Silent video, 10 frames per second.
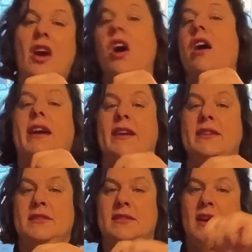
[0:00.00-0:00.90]

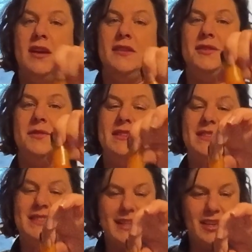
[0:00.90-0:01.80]
August, so
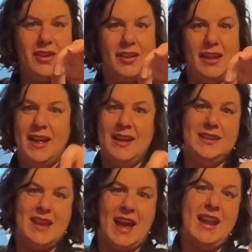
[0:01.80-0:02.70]
still
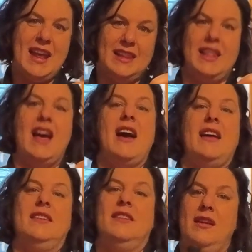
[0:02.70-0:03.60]
not a
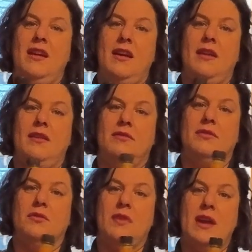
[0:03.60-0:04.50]
lot of
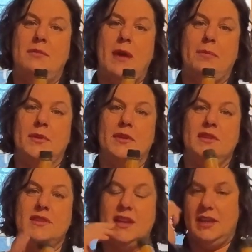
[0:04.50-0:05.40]
red
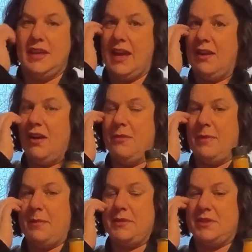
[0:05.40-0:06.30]
peppers yet. All the
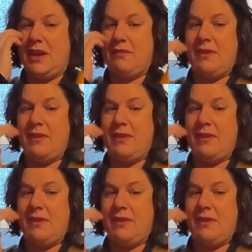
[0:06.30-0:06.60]
peppers are not